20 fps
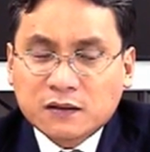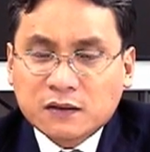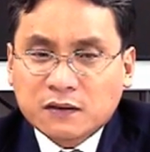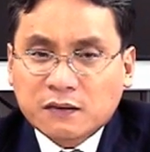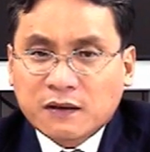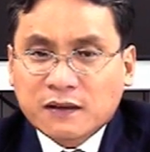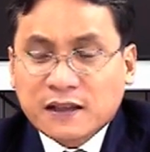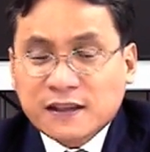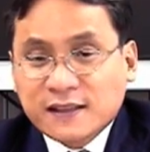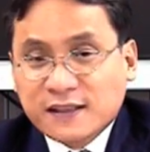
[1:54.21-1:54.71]

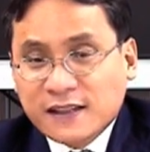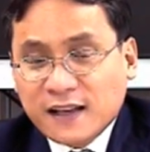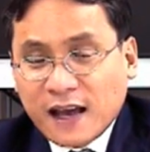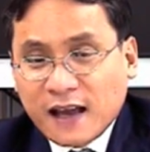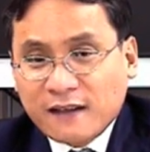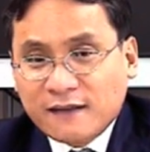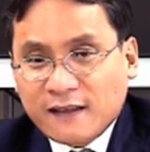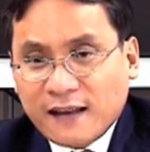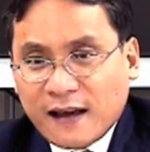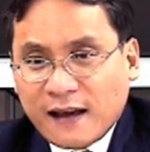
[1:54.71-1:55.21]
Well, I
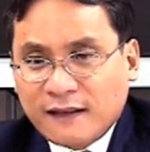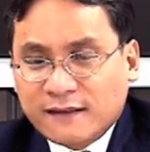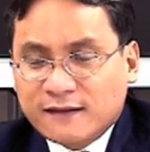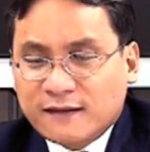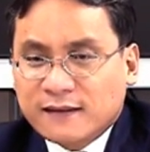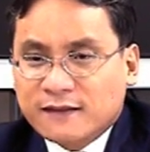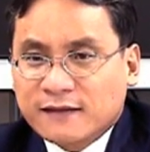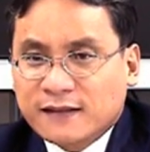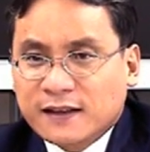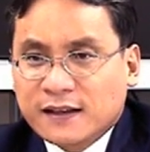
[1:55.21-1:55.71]
said that
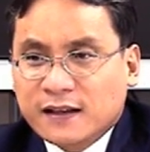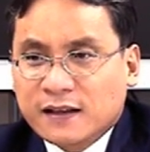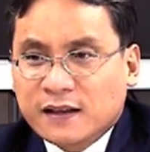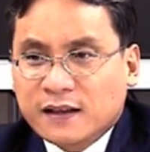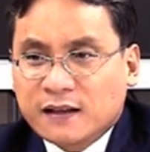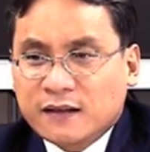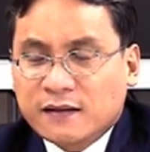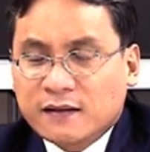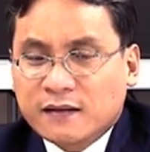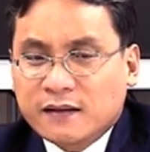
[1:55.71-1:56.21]

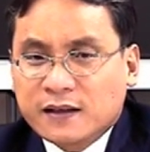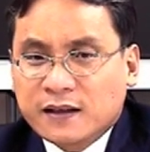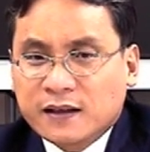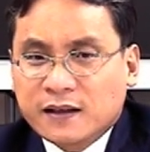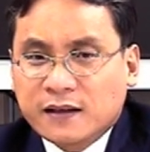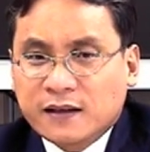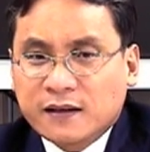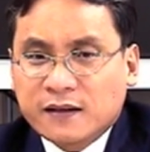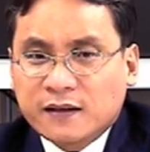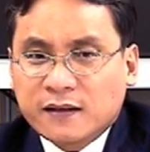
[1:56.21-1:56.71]

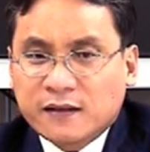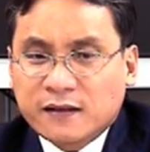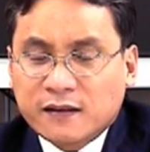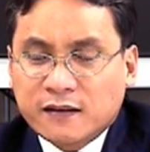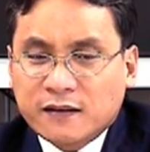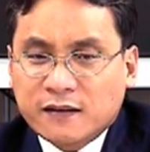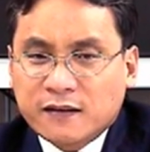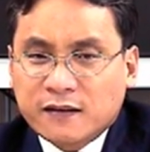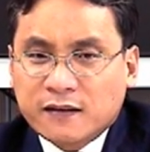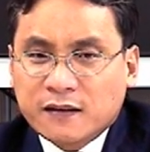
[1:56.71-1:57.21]
the
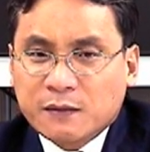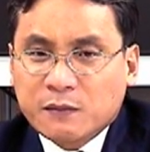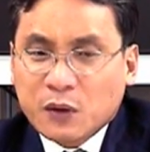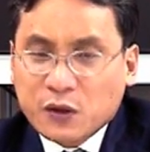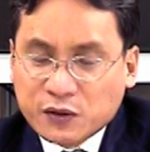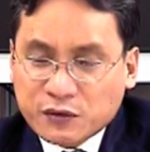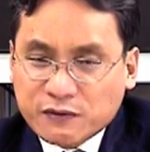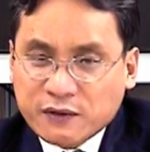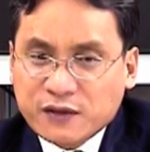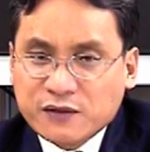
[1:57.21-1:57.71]

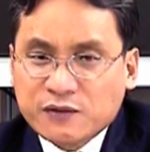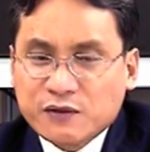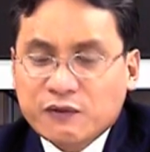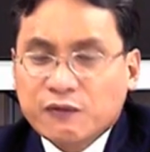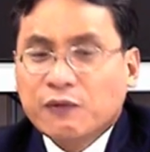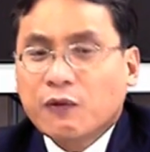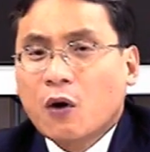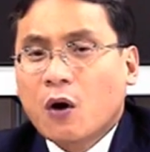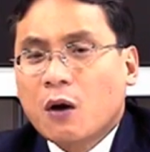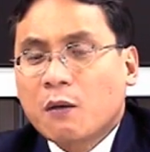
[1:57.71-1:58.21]
most recent
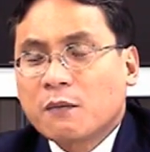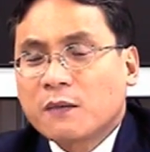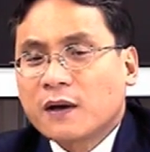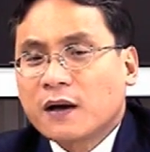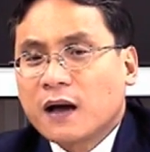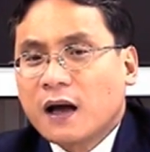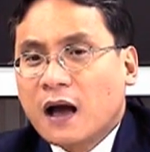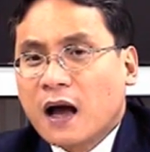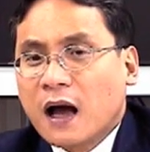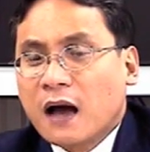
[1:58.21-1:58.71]
reform
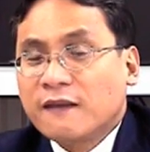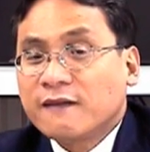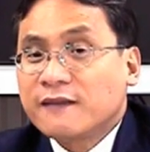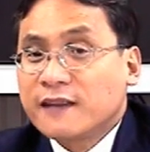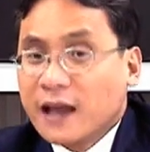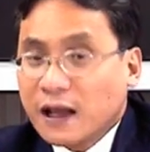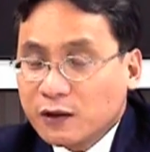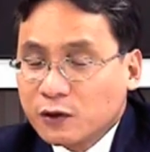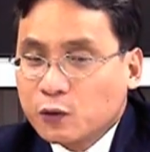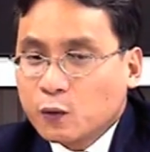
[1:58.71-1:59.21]

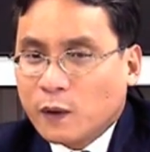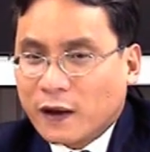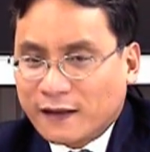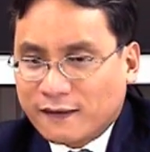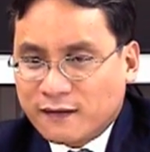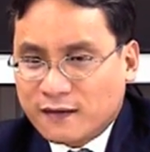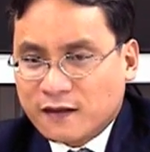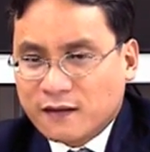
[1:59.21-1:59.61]
dealt with